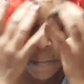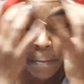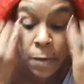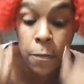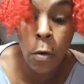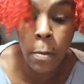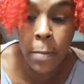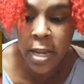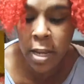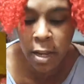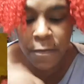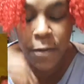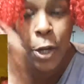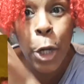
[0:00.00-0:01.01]
Before
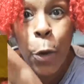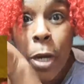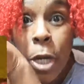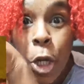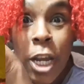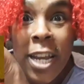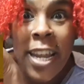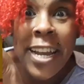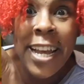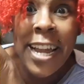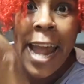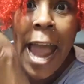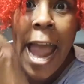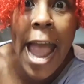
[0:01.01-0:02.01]
making a video and looking like
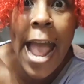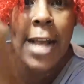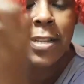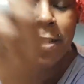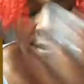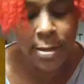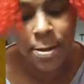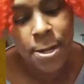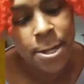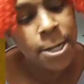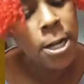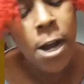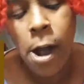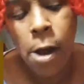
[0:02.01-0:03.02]
it.
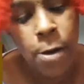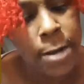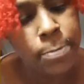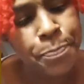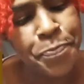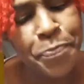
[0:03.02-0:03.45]
All right.